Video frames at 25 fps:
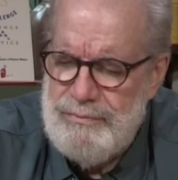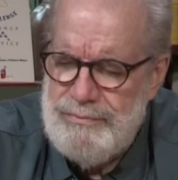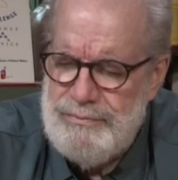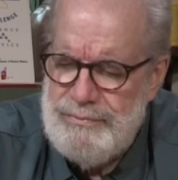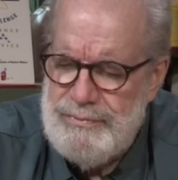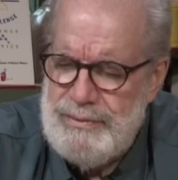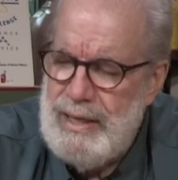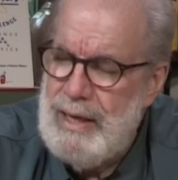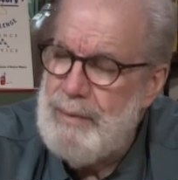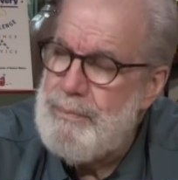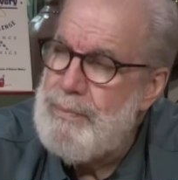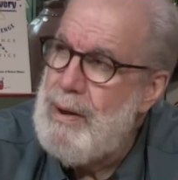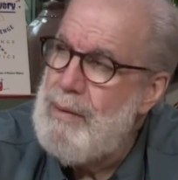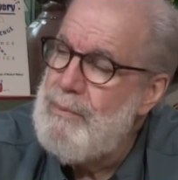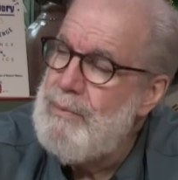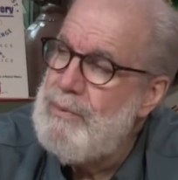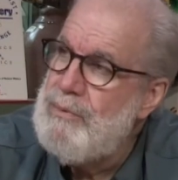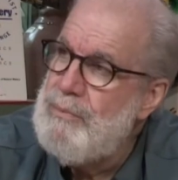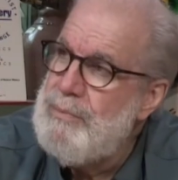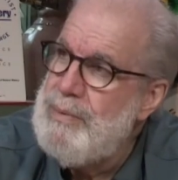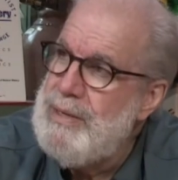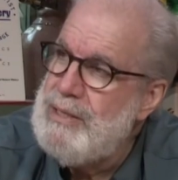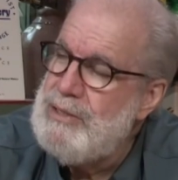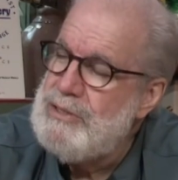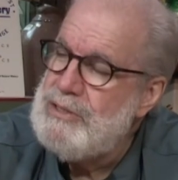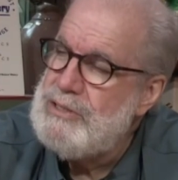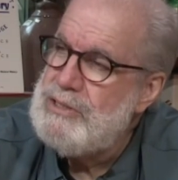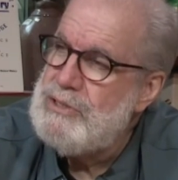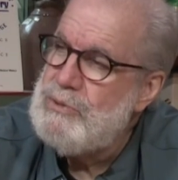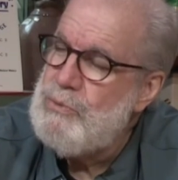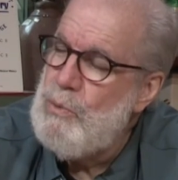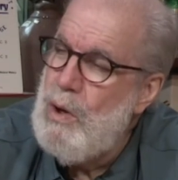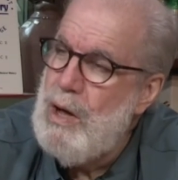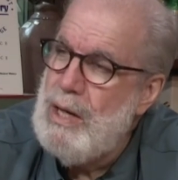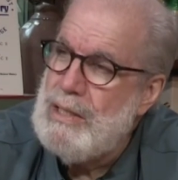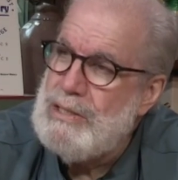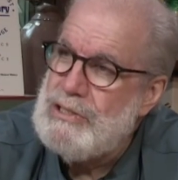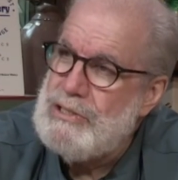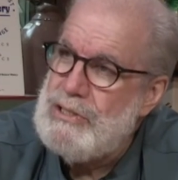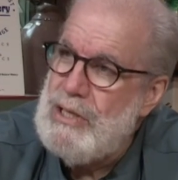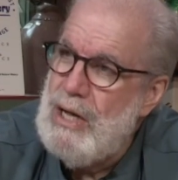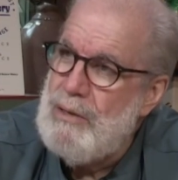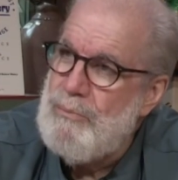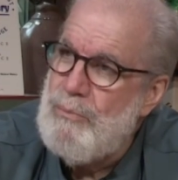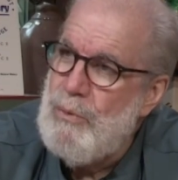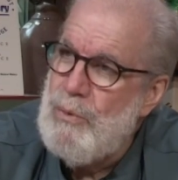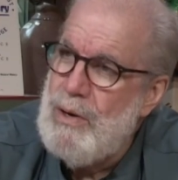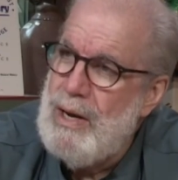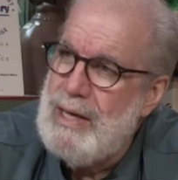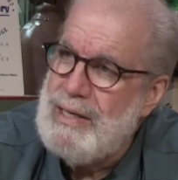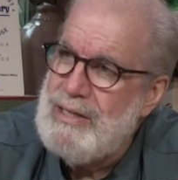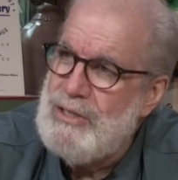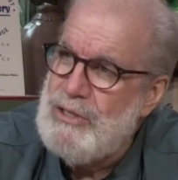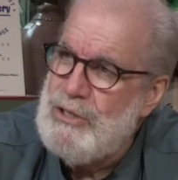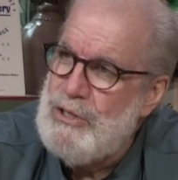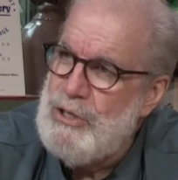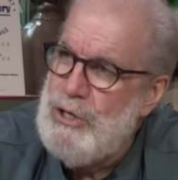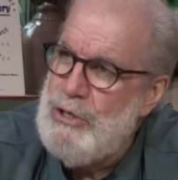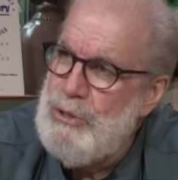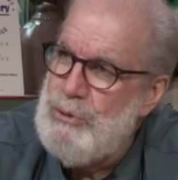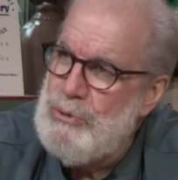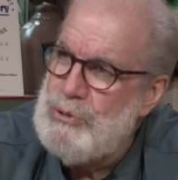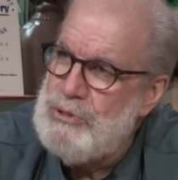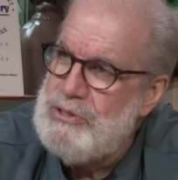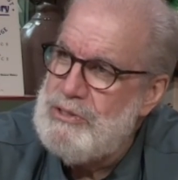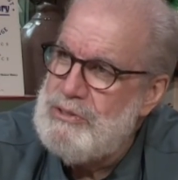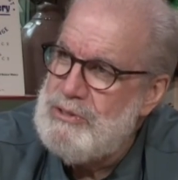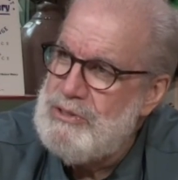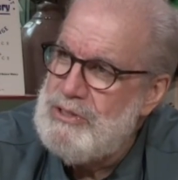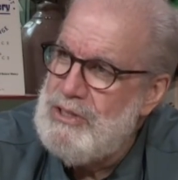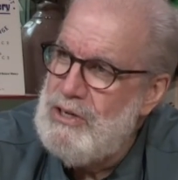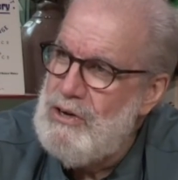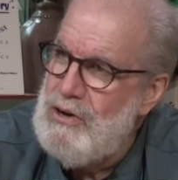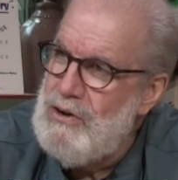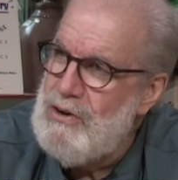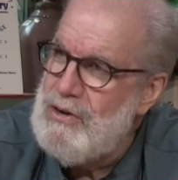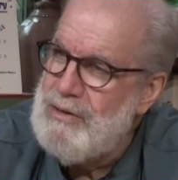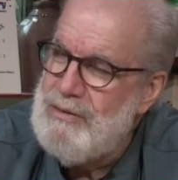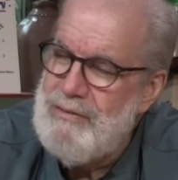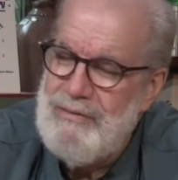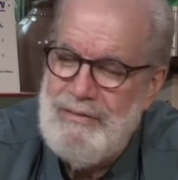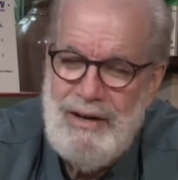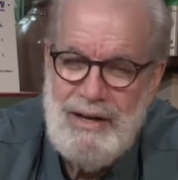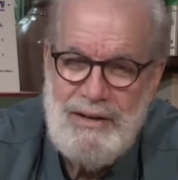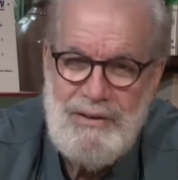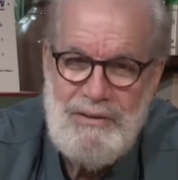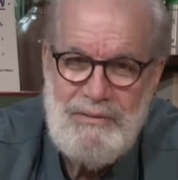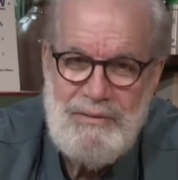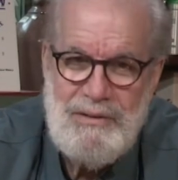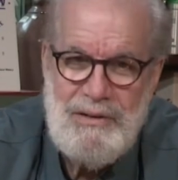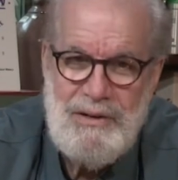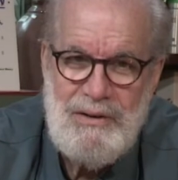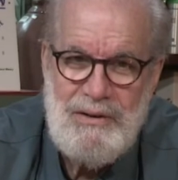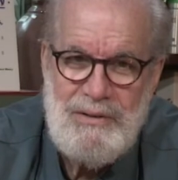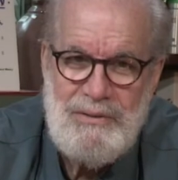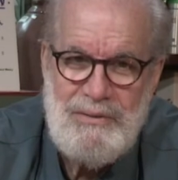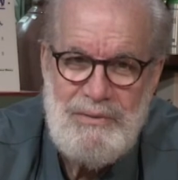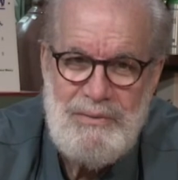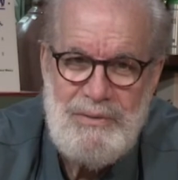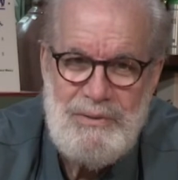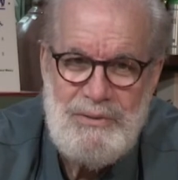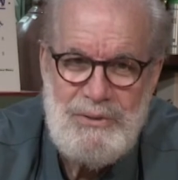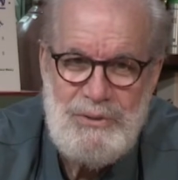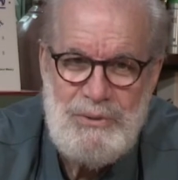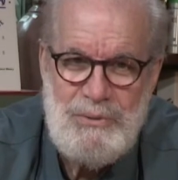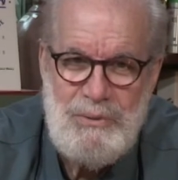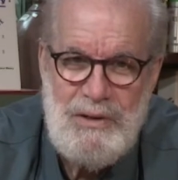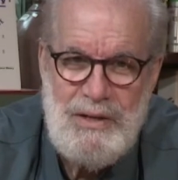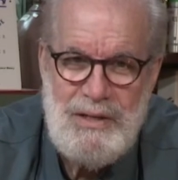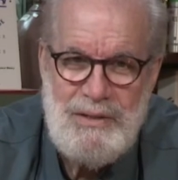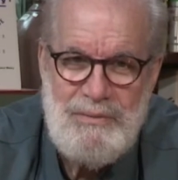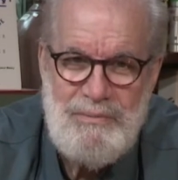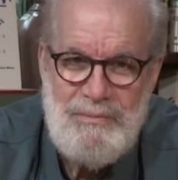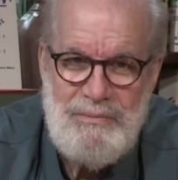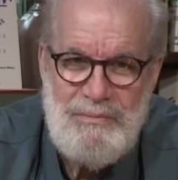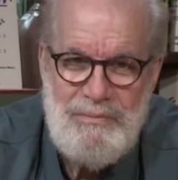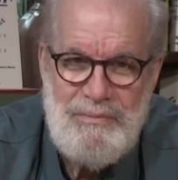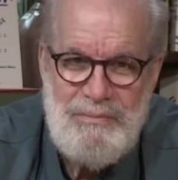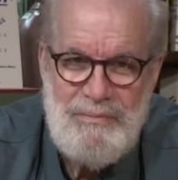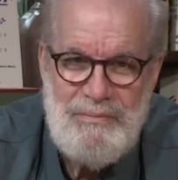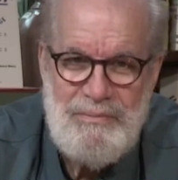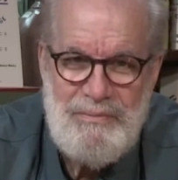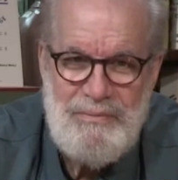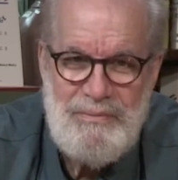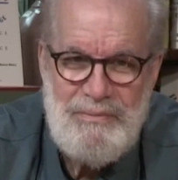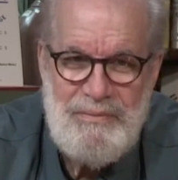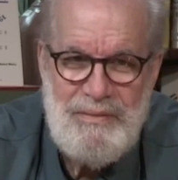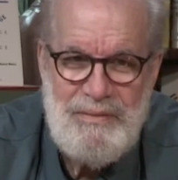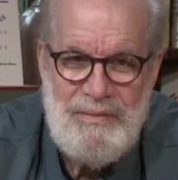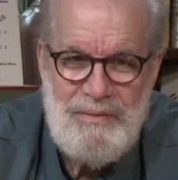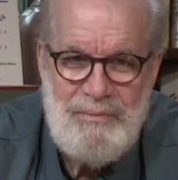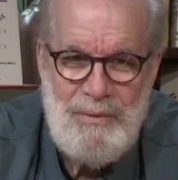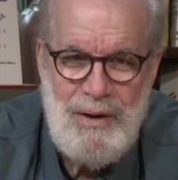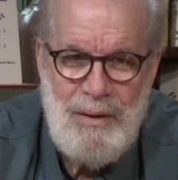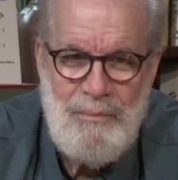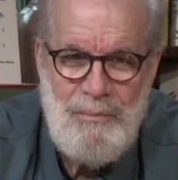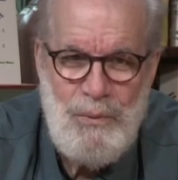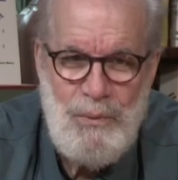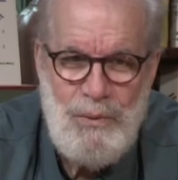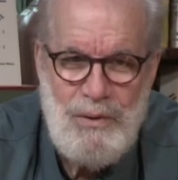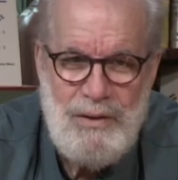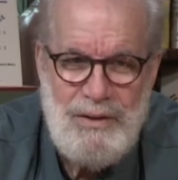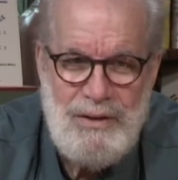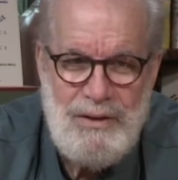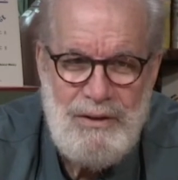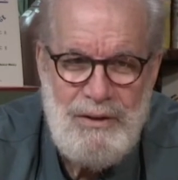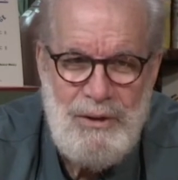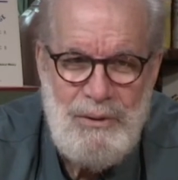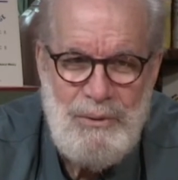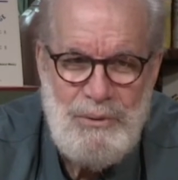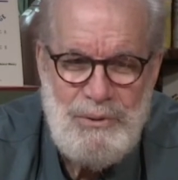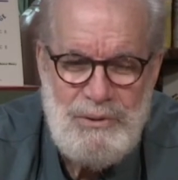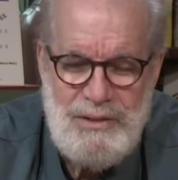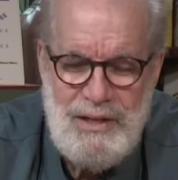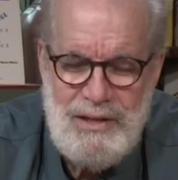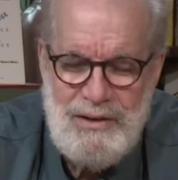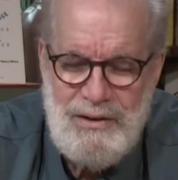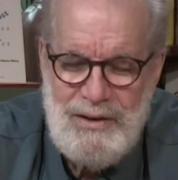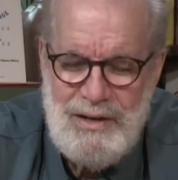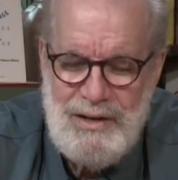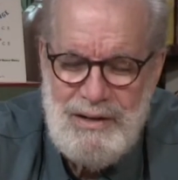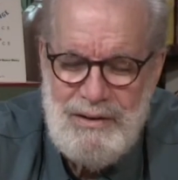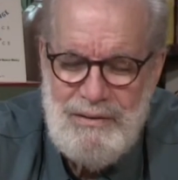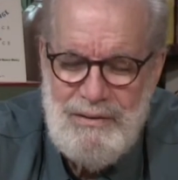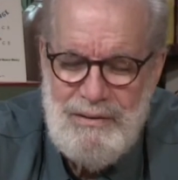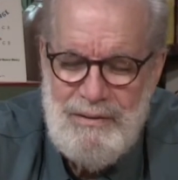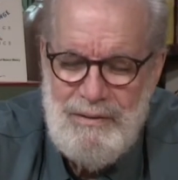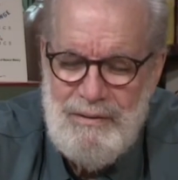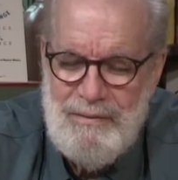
Yeah, it probably won't be a swan song, more like a goose song. I don't know, I don't know the swan. I'm more in the goose area.